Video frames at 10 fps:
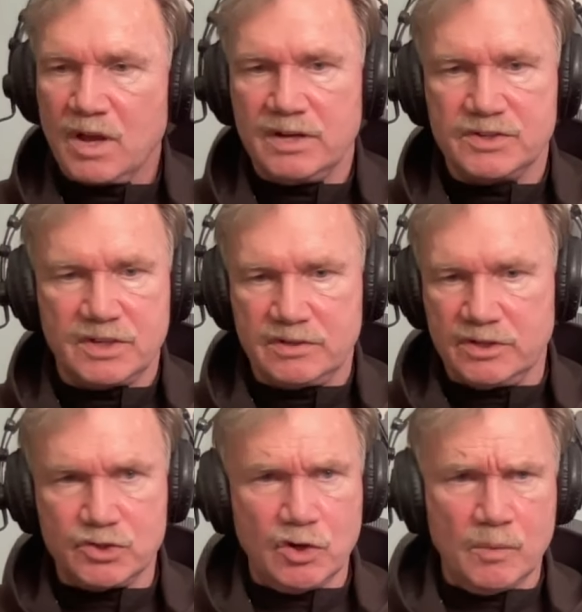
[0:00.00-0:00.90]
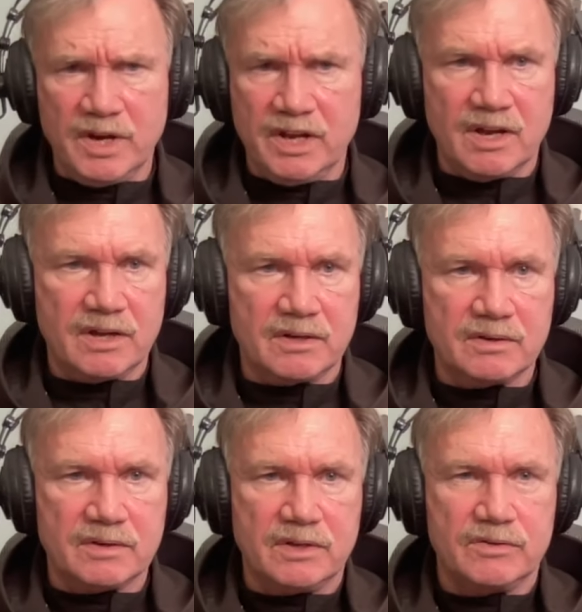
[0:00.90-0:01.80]
and there's nobody
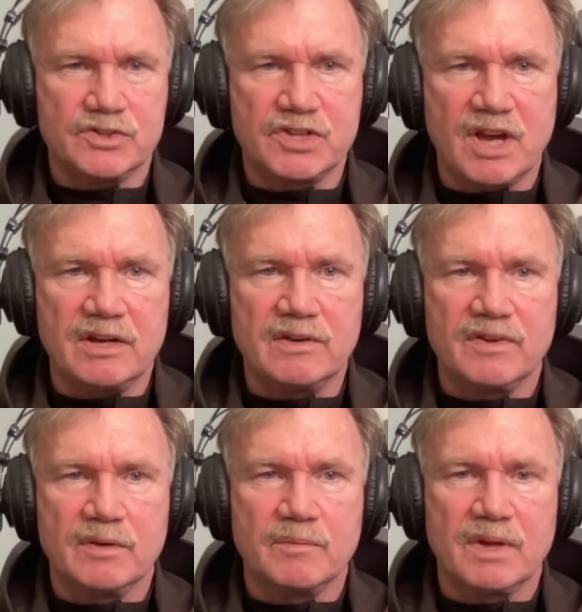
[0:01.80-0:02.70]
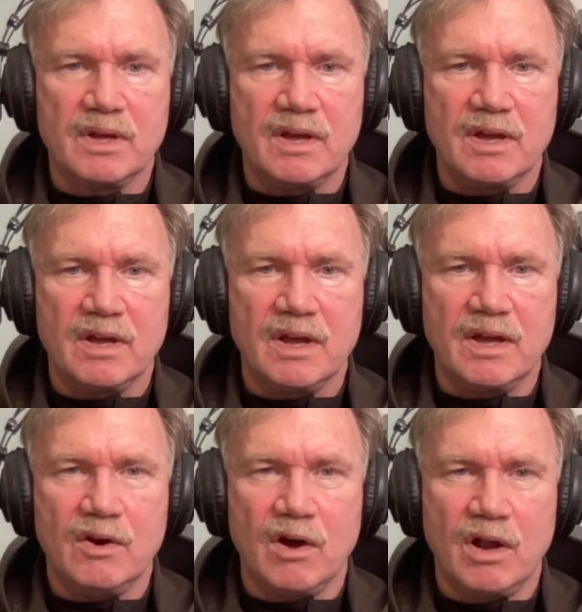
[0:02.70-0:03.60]
on either side of him,
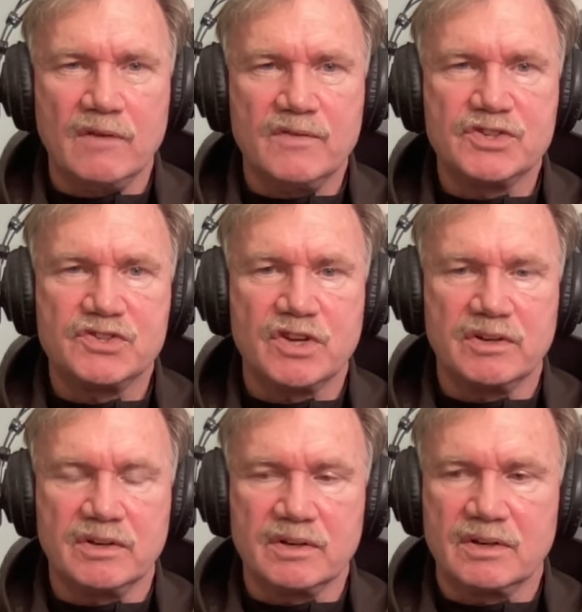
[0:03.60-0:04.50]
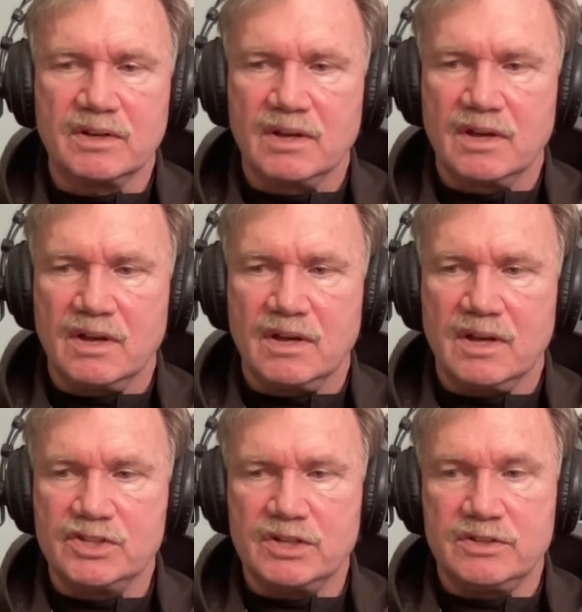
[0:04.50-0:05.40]
and all of a sudden,
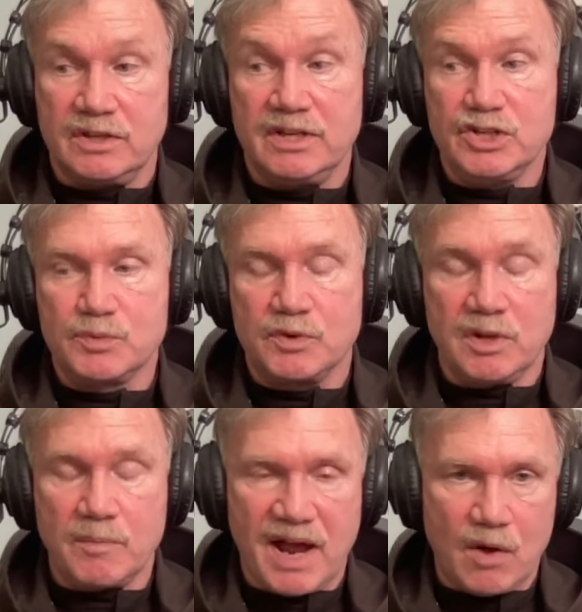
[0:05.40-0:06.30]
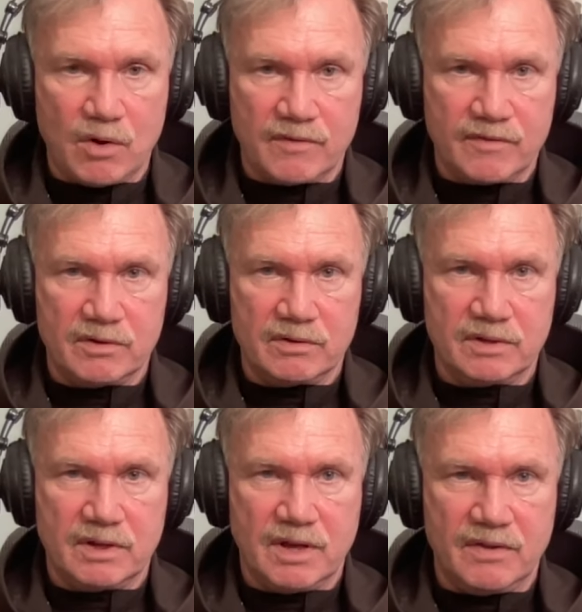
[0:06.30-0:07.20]
it is pretty powerful.
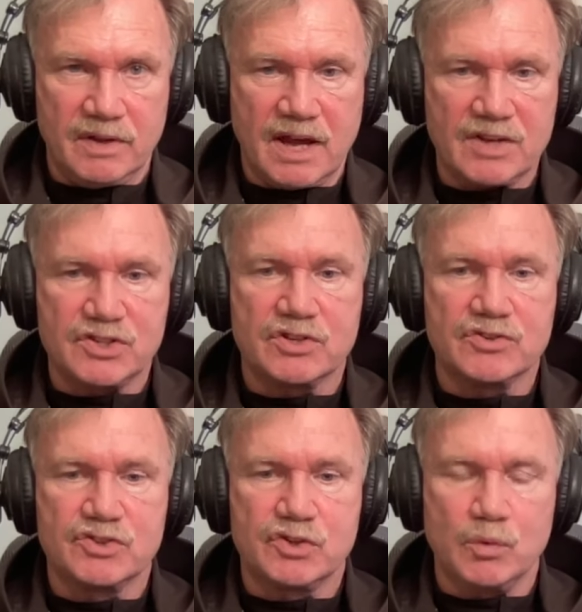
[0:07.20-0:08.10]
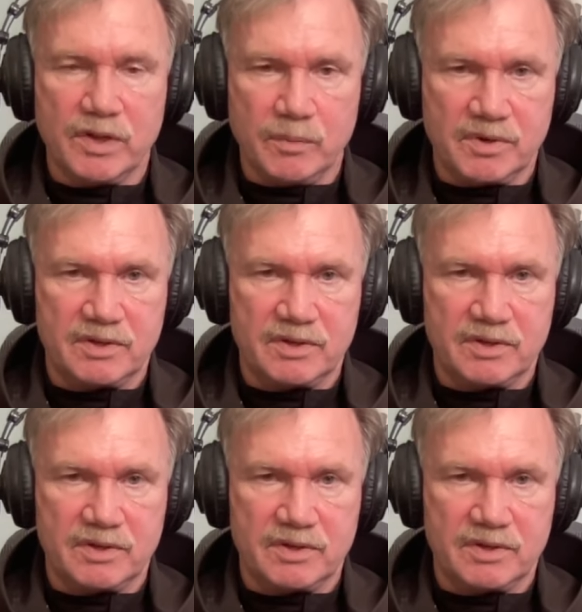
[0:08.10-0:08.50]
The guy starts to weep,